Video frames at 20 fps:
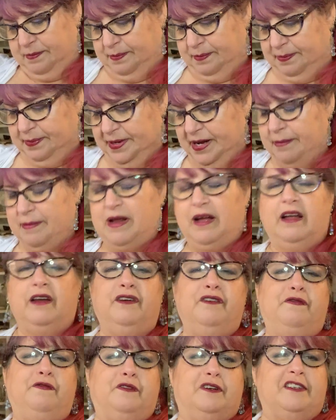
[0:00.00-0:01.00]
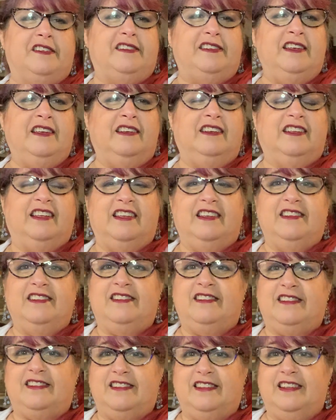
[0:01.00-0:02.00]
I'm not gonna force it, because
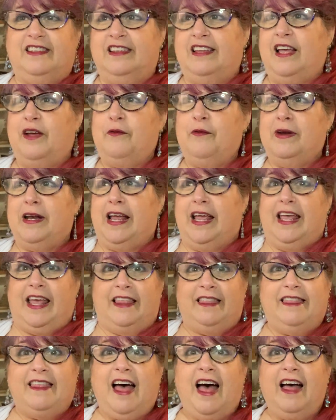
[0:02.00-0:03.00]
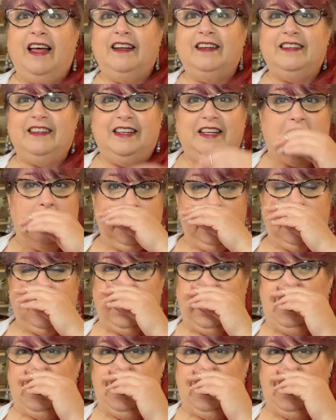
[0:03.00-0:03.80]
like when I get that need,